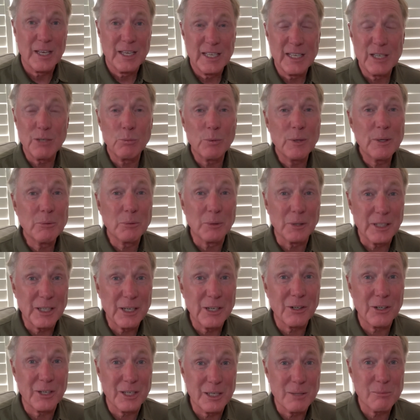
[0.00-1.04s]
and we will
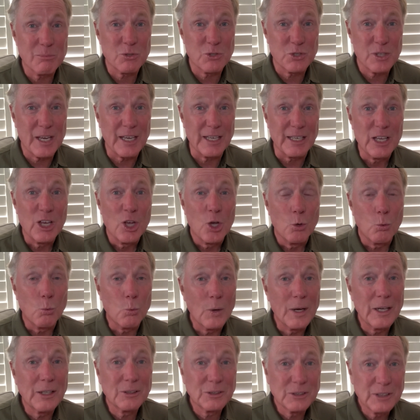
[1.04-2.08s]
hear Him say,
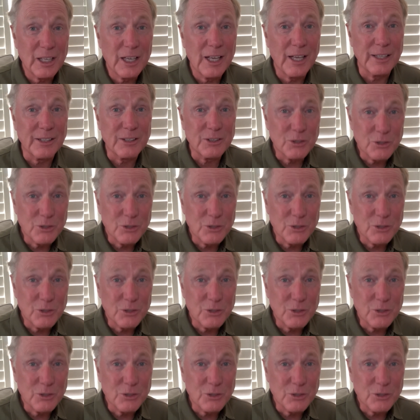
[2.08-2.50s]
Well done,